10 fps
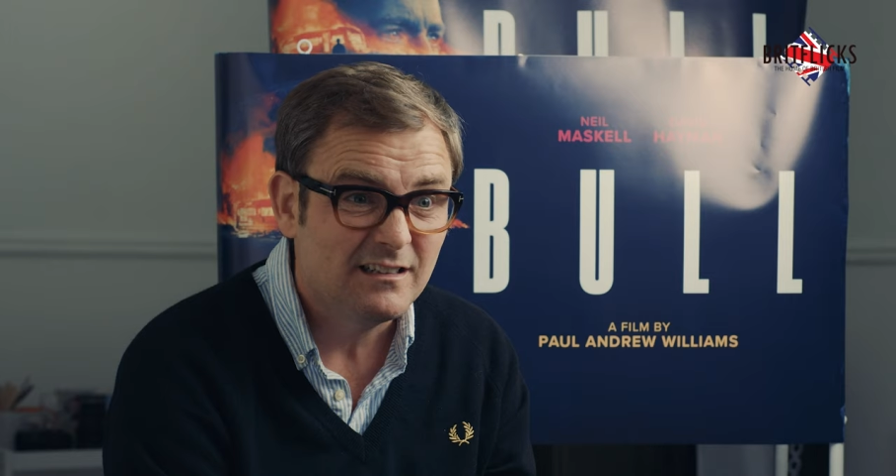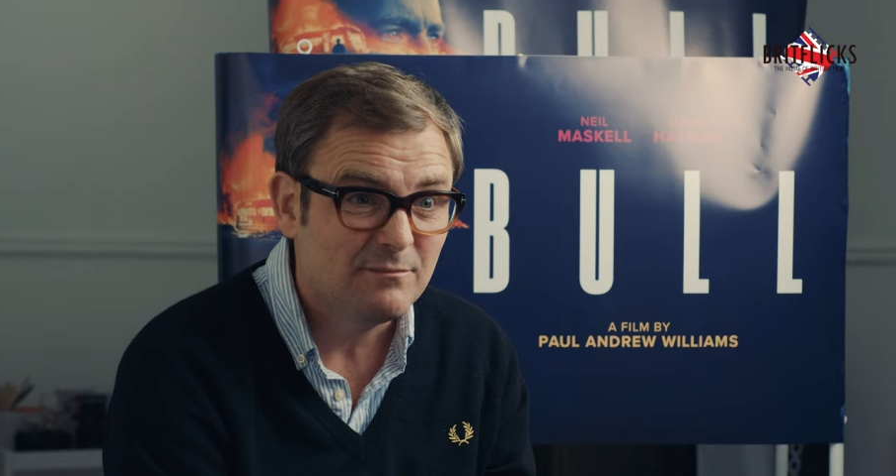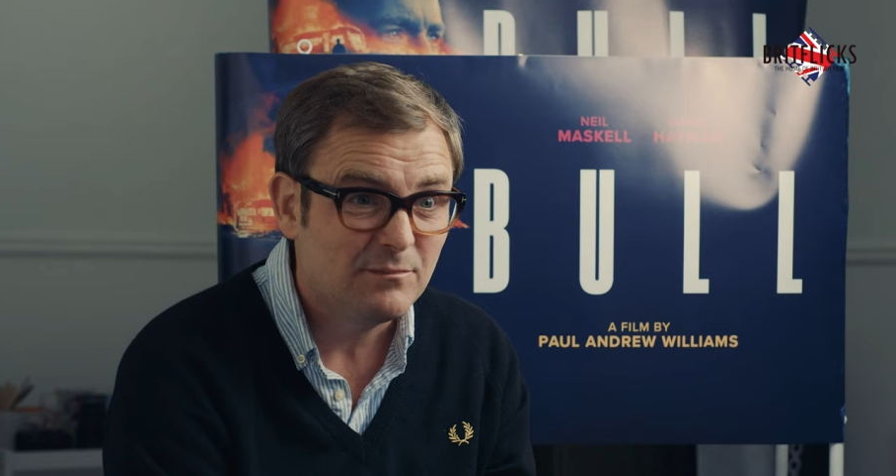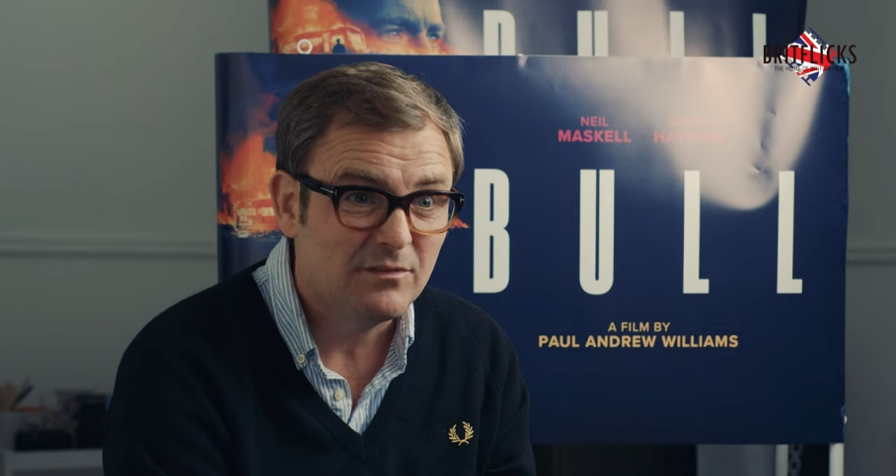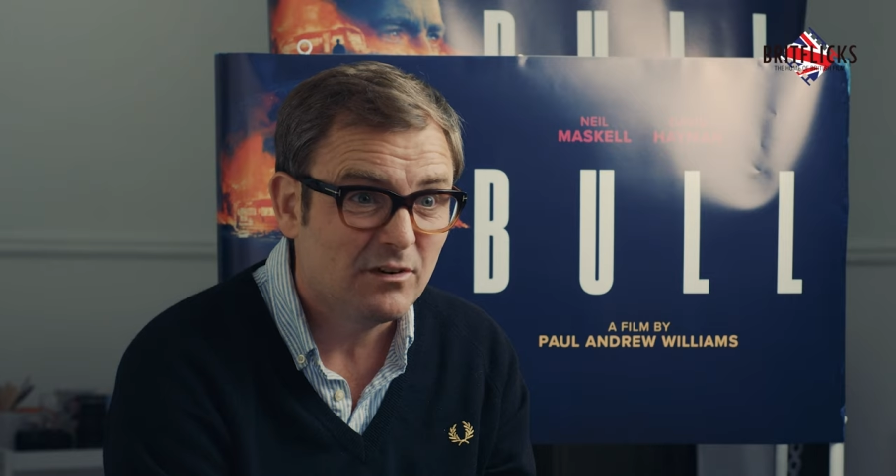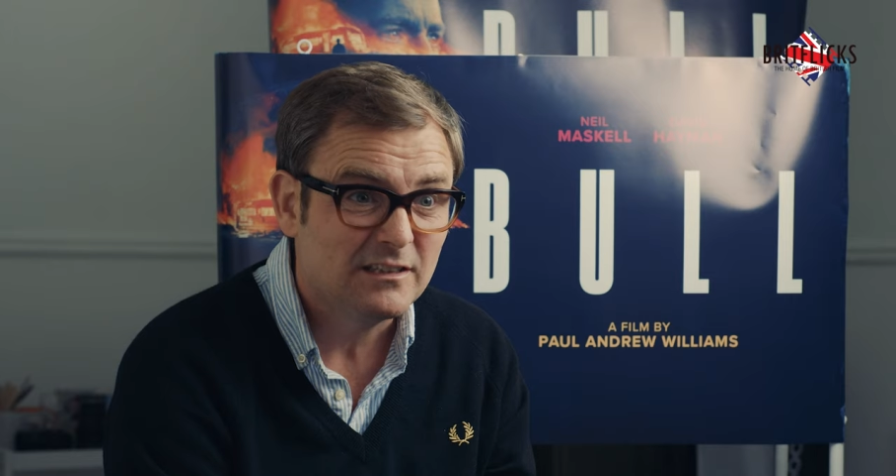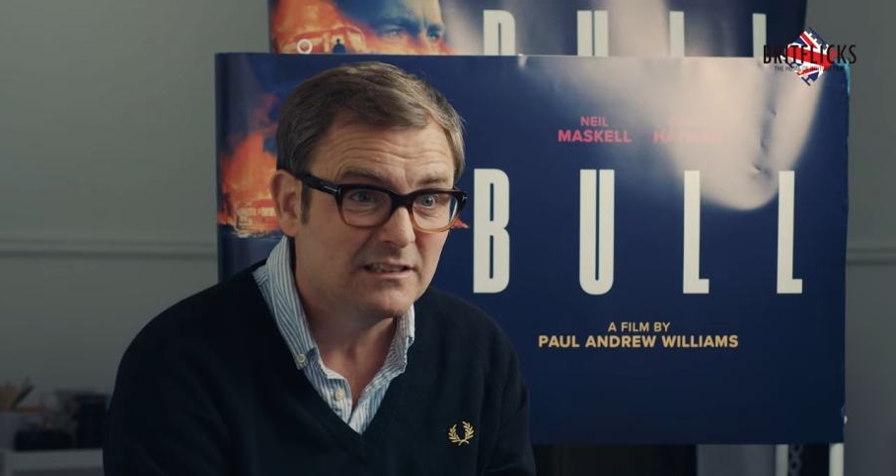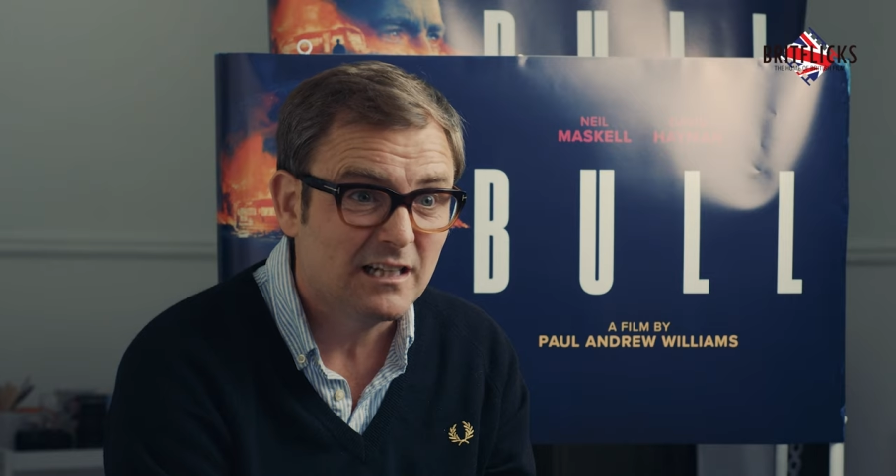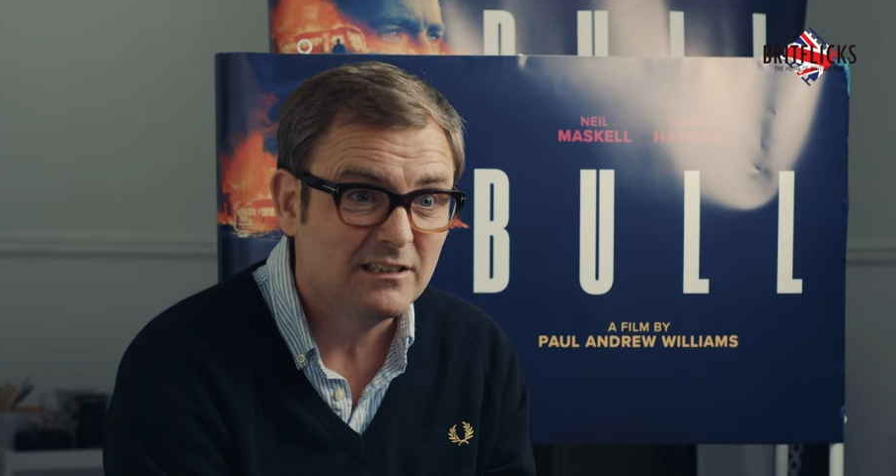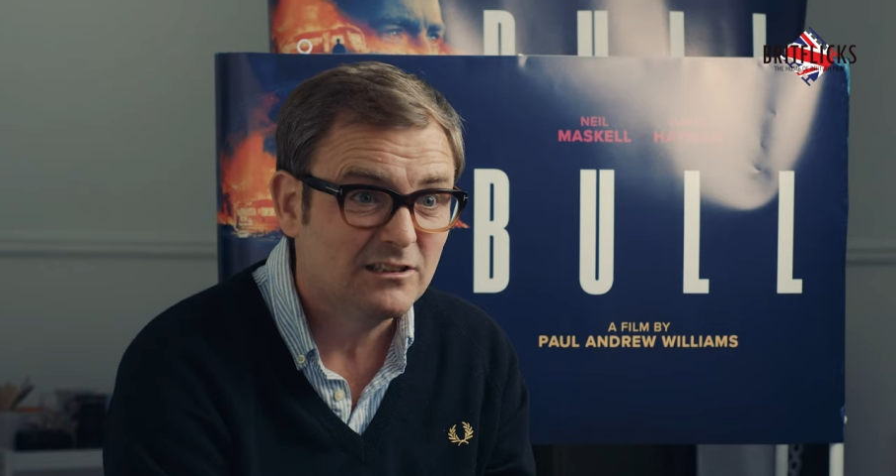in
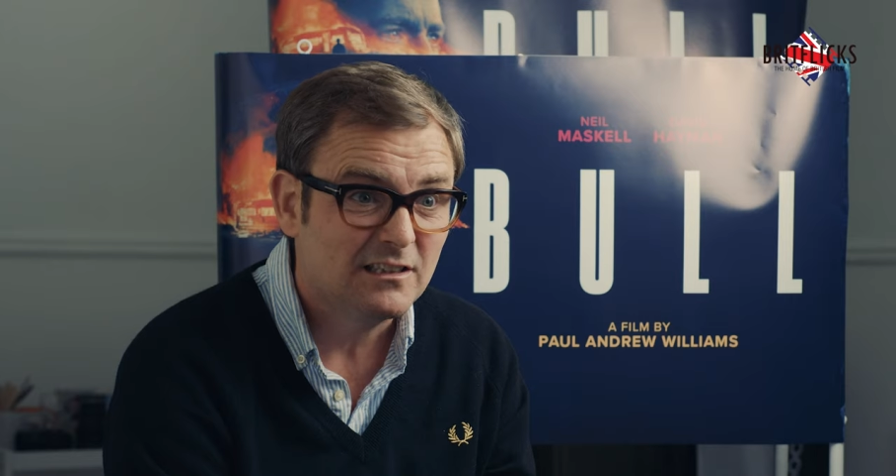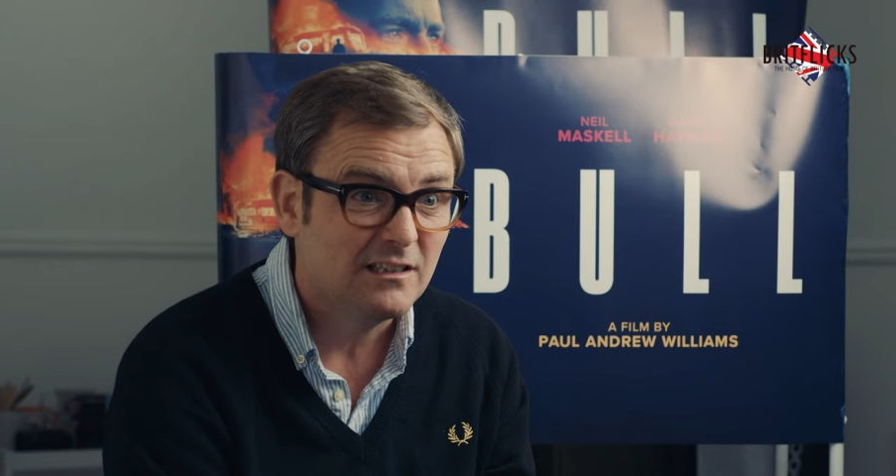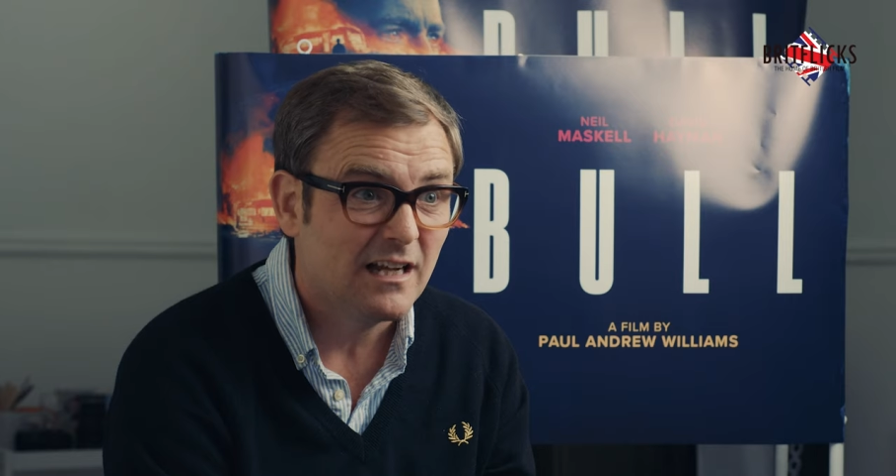improvisation,